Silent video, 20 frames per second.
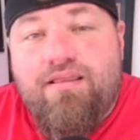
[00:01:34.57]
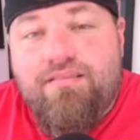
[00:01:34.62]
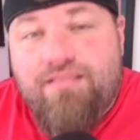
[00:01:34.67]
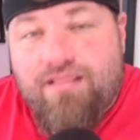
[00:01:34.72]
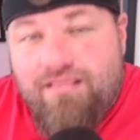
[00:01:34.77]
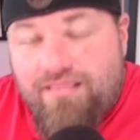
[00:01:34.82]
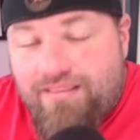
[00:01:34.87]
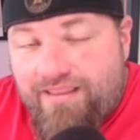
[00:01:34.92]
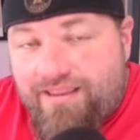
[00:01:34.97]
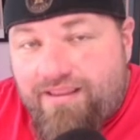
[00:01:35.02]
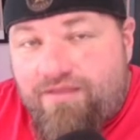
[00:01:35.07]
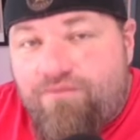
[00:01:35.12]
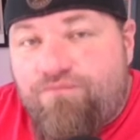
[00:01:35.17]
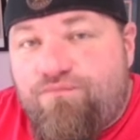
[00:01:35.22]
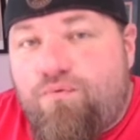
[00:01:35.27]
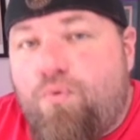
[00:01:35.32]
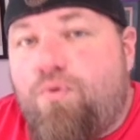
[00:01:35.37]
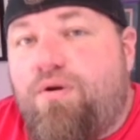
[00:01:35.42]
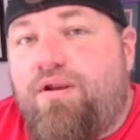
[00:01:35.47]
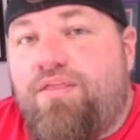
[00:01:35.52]
The link
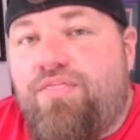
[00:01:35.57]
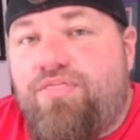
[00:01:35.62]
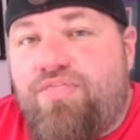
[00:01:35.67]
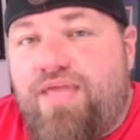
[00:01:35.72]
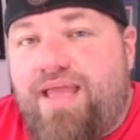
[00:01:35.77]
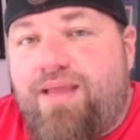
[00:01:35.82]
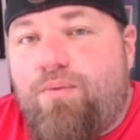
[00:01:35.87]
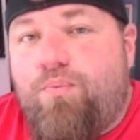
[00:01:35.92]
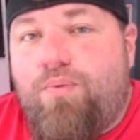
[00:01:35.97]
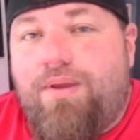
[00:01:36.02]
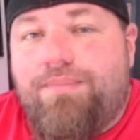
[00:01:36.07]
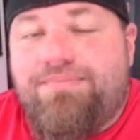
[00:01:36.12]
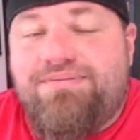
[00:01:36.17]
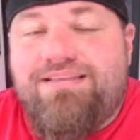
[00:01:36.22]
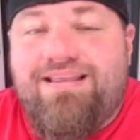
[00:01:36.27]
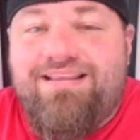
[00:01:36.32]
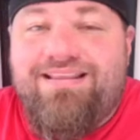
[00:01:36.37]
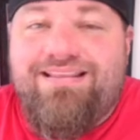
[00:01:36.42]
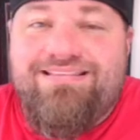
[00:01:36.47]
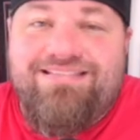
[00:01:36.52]
for that
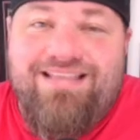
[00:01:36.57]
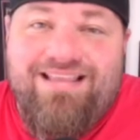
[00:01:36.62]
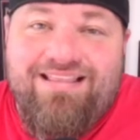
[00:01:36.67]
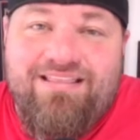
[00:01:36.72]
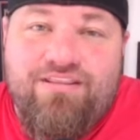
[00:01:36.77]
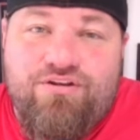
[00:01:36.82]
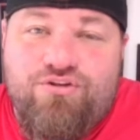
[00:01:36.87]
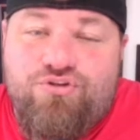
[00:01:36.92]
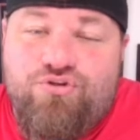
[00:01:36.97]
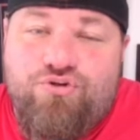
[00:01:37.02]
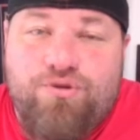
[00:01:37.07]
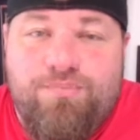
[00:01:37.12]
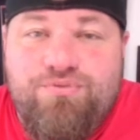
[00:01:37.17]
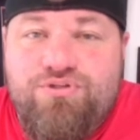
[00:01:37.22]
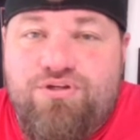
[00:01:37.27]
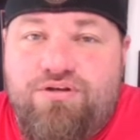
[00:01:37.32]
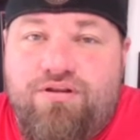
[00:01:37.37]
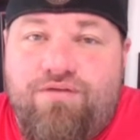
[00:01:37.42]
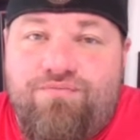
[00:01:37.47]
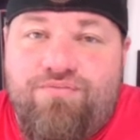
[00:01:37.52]
website is in the
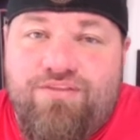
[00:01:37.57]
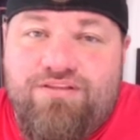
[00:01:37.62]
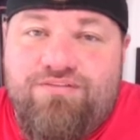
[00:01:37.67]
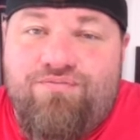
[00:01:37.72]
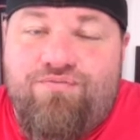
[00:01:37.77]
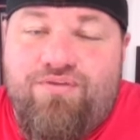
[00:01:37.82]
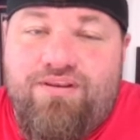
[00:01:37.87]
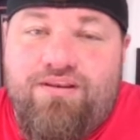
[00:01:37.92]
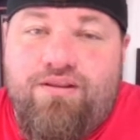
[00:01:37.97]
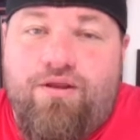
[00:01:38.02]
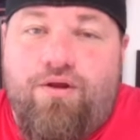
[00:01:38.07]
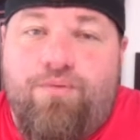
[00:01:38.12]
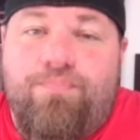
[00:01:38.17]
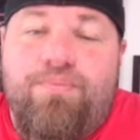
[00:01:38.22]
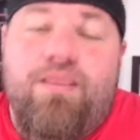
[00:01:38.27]
description of this video.